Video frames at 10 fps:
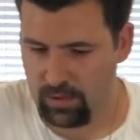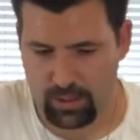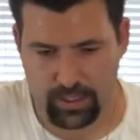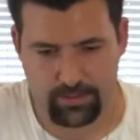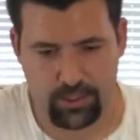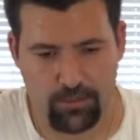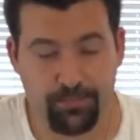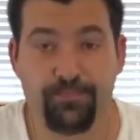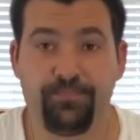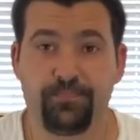Okay,
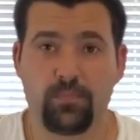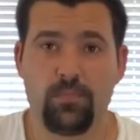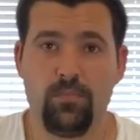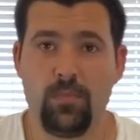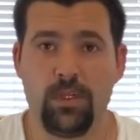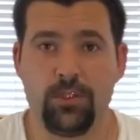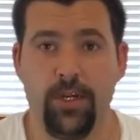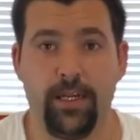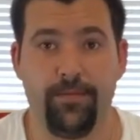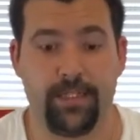so let's go
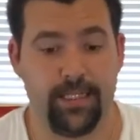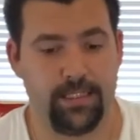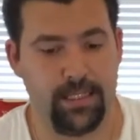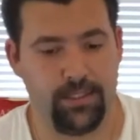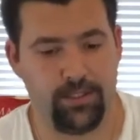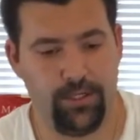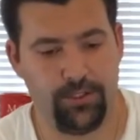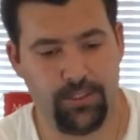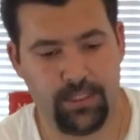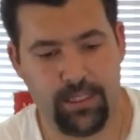ahead and give it a taste test. So as
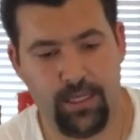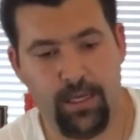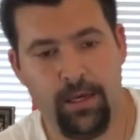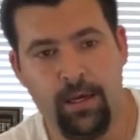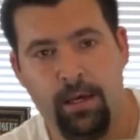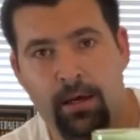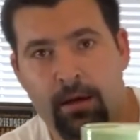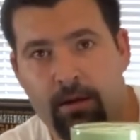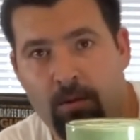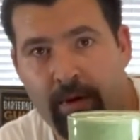you can see,
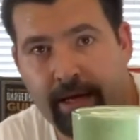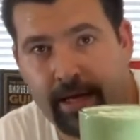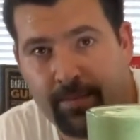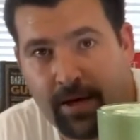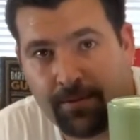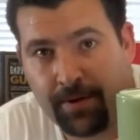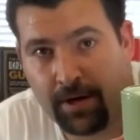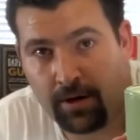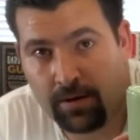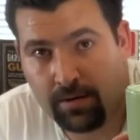the way it came out
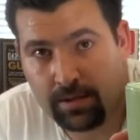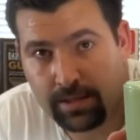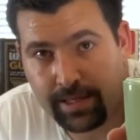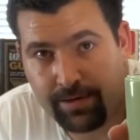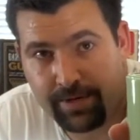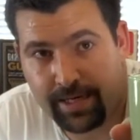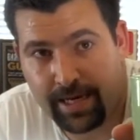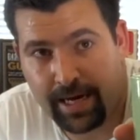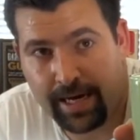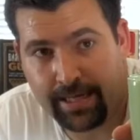there, kind of a
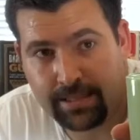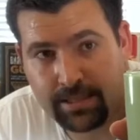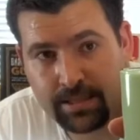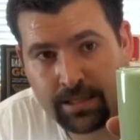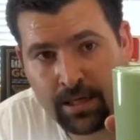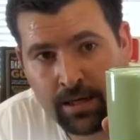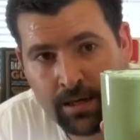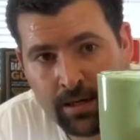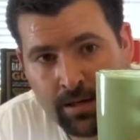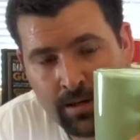nice,
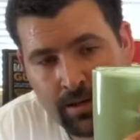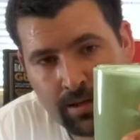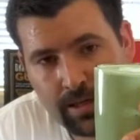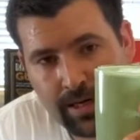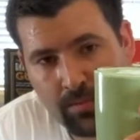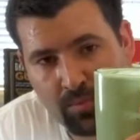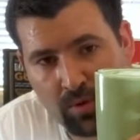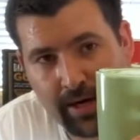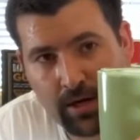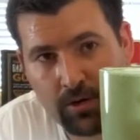kind of
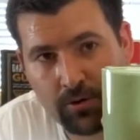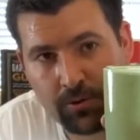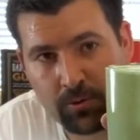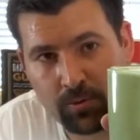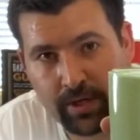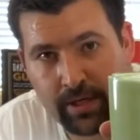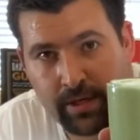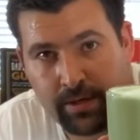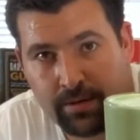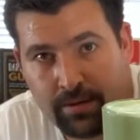bright colored
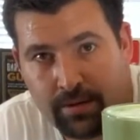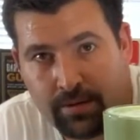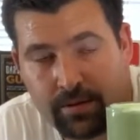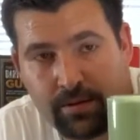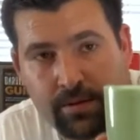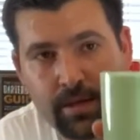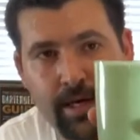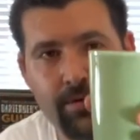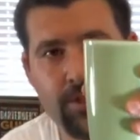green, kind of like a